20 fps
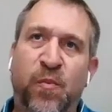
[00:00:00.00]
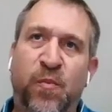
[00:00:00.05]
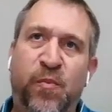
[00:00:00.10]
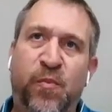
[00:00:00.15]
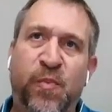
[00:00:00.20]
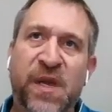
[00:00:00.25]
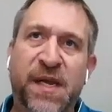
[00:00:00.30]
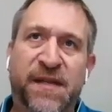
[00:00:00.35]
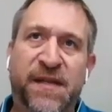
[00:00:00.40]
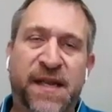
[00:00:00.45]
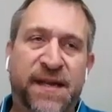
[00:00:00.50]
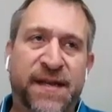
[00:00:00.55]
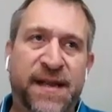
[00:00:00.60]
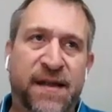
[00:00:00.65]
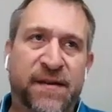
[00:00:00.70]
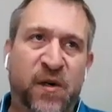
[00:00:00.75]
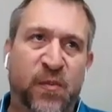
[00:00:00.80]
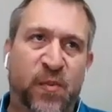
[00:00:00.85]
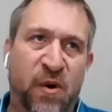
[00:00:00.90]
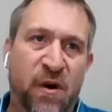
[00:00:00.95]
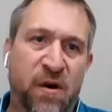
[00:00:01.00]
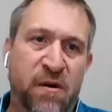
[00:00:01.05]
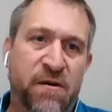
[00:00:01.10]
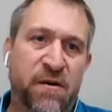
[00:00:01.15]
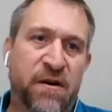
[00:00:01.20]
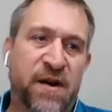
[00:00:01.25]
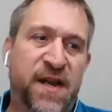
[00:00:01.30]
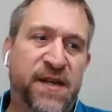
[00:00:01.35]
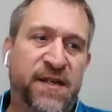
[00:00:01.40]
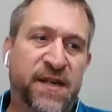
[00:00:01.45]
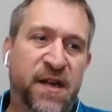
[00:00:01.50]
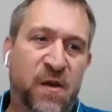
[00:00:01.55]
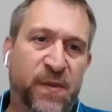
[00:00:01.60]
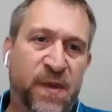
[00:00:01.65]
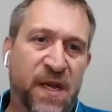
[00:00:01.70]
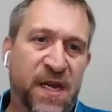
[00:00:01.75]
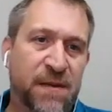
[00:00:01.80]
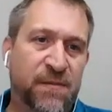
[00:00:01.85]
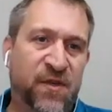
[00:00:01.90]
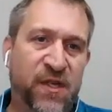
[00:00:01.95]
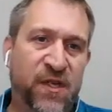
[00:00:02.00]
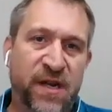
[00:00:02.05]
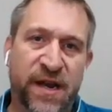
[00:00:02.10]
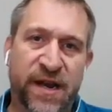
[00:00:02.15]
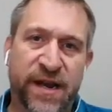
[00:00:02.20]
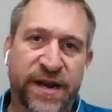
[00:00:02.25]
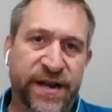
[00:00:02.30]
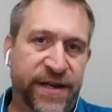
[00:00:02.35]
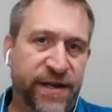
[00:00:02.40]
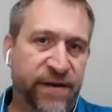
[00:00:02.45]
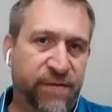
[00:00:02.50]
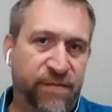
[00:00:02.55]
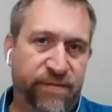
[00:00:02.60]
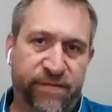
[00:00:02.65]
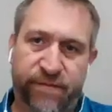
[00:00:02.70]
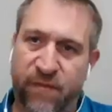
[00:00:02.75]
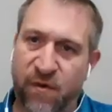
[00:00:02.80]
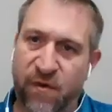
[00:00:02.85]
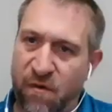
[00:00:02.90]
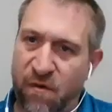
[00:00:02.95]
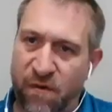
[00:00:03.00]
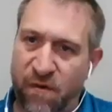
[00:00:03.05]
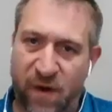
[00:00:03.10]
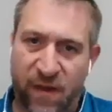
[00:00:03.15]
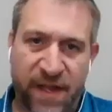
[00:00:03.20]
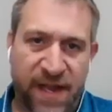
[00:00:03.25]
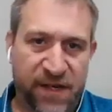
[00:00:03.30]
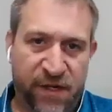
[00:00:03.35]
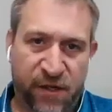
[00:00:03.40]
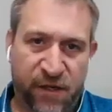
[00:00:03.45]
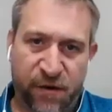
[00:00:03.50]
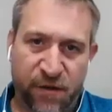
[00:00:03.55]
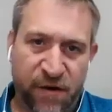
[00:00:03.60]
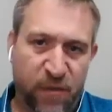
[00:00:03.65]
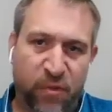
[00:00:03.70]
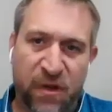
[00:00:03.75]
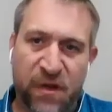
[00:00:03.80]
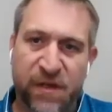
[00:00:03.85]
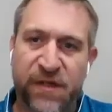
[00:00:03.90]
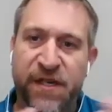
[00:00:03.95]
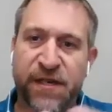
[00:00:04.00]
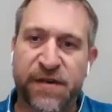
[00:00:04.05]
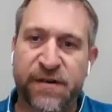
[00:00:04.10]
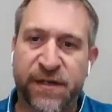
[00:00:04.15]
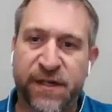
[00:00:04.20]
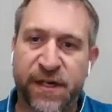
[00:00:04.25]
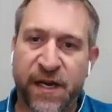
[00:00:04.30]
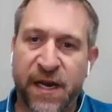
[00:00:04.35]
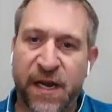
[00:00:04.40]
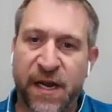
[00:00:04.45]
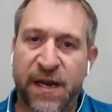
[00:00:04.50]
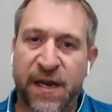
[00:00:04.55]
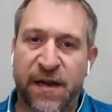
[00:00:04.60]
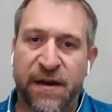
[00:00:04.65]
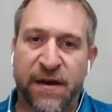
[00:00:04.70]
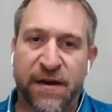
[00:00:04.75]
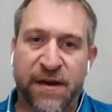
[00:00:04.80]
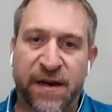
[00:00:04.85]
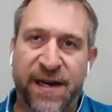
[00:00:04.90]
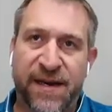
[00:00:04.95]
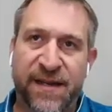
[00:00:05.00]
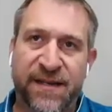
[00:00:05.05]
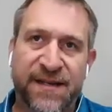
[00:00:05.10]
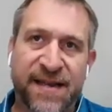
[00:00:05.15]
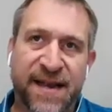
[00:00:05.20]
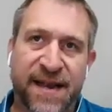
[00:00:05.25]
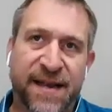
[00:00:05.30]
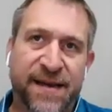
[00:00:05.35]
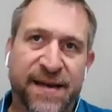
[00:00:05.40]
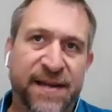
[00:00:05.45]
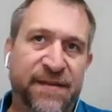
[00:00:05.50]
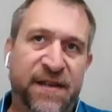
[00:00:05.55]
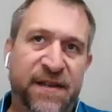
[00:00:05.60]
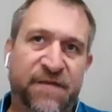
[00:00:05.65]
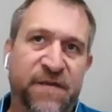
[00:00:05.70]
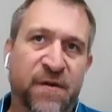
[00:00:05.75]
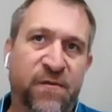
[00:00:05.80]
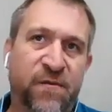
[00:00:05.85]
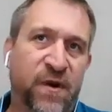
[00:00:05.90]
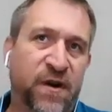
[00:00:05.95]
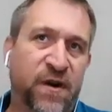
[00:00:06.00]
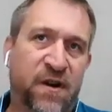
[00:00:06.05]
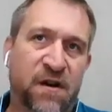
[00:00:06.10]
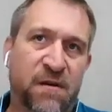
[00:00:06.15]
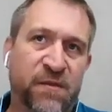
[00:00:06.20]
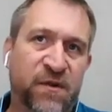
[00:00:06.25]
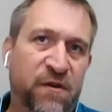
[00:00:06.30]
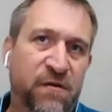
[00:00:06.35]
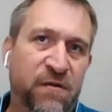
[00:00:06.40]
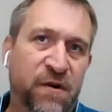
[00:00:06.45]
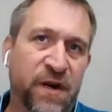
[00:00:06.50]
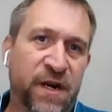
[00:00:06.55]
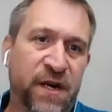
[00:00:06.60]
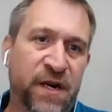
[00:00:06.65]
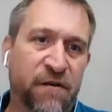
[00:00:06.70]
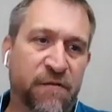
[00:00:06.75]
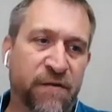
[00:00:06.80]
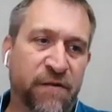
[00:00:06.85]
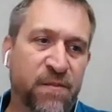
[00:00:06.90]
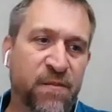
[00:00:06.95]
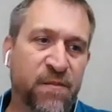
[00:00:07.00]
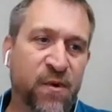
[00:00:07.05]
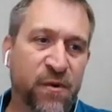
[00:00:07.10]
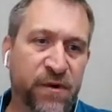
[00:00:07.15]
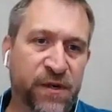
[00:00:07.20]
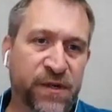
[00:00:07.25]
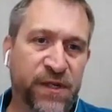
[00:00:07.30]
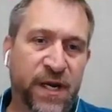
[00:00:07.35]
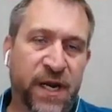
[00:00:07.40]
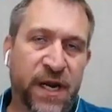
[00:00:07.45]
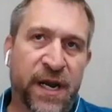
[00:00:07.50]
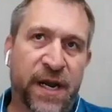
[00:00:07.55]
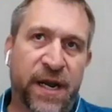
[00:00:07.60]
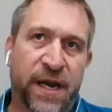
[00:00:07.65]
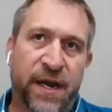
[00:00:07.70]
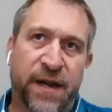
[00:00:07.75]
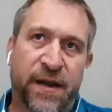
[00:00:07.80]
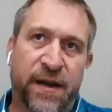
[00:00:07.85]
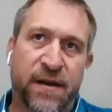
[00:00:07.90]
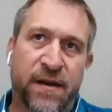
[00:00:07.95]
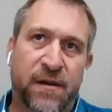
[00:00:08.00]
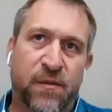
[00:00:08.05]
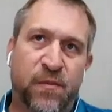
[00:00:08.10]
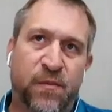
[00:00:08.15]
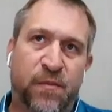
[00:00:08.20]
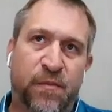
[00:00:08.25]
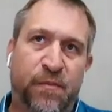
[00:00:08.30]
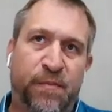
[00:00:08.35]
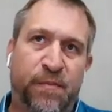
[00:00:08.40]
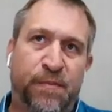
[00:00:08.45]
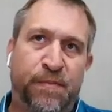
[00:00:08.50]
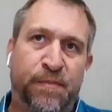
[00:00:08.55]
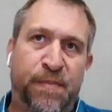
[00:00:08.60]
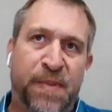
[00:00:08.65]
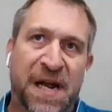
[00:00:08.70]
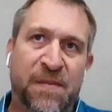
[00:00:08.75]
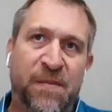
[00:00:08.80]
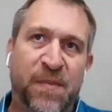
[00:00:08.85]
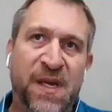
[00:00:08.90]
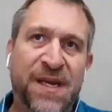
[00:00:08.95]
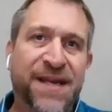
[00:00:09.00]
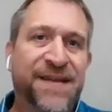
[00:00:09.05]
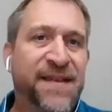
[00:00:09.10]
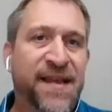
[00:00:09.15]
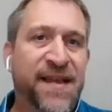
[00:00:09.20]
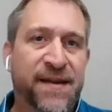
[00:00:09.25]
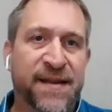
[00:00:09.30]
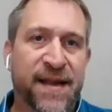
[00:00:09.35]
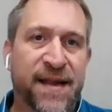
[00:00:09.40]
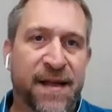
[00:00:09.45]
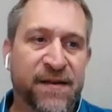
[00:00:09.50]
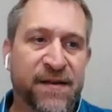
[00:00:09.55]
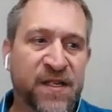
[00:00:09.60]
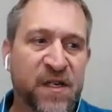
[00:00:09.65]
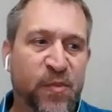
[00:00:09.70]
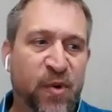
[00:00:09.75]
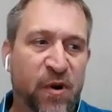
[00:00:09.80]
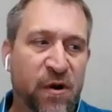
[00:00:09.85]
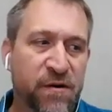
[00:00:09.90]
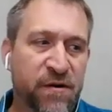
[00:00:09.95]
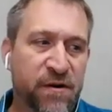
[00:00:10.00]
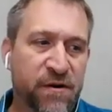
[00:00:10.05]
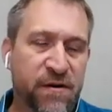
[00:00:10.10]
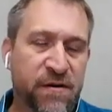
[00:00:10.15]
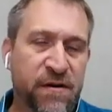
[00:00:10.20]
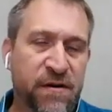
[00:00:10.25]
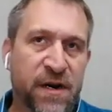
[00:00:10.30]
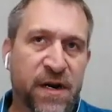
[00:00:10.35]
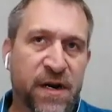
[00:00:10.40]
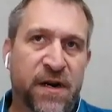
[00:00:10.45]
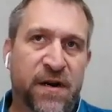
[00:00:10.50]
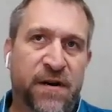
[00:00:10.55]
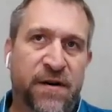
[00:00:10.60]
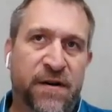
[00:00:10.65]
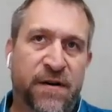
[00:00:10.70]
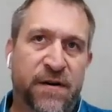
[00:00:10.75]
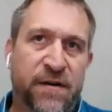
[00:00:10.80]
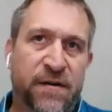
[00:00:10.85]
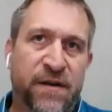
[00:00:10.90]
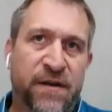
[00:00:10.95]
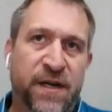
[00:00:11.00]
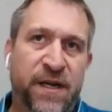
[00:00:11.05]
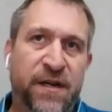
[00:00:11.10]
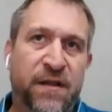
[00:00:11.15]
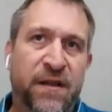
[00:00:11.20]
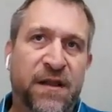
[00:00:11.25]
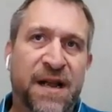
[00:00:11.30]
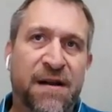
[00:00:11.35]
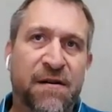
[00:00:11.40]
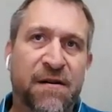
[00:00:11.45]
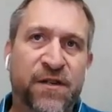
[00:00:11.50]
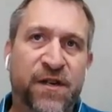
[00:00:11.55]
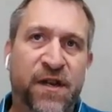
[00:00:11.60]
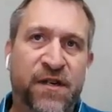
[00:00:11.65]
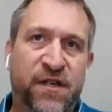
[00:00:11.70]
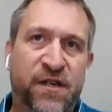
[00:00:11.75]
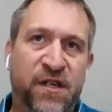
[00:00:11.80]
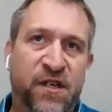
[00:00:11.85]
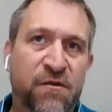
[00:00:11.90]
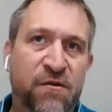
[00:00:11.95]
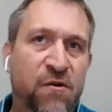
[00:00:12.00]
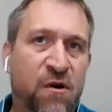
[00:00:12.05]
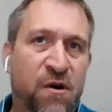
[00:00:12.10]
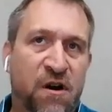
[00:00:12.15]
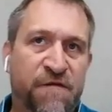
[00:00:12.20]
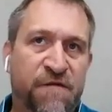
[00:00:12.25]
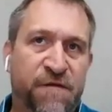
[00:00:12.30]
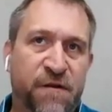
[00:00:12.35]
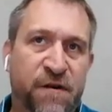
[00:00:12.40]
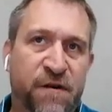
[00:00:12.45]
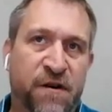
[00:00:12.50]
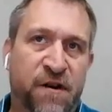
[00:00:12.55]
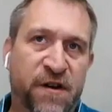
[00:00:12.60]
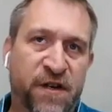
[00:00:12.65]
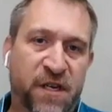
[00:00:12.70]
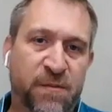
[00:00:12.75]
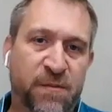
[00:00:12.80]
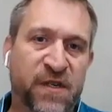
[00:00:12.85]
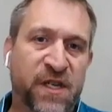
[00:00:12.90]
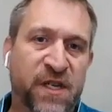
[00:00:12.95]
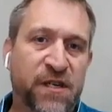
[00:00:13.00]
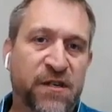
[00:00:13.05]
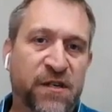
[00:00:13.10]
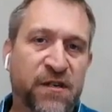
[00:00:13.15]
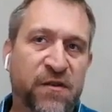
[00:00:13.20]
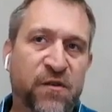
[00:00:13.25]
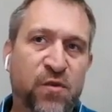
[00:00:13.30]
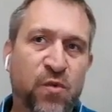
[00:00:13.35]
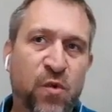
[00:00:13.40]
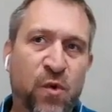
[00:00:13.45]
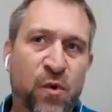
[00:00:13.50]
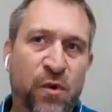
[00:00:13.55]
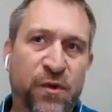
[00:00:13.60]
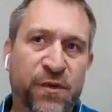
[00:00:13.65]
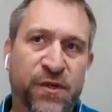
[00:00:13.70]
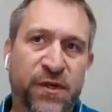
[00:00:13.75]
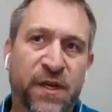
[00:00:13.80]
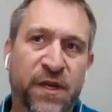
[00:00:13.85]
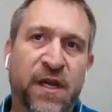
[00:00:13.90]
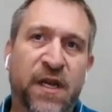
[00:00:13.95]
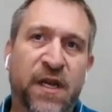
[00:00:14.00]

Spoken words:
being a technology partner has helped AMCI over the last 30 plus years. And it's not any different when it comes to our integrated motors. By being a technology partner, it allows us to offer customization tools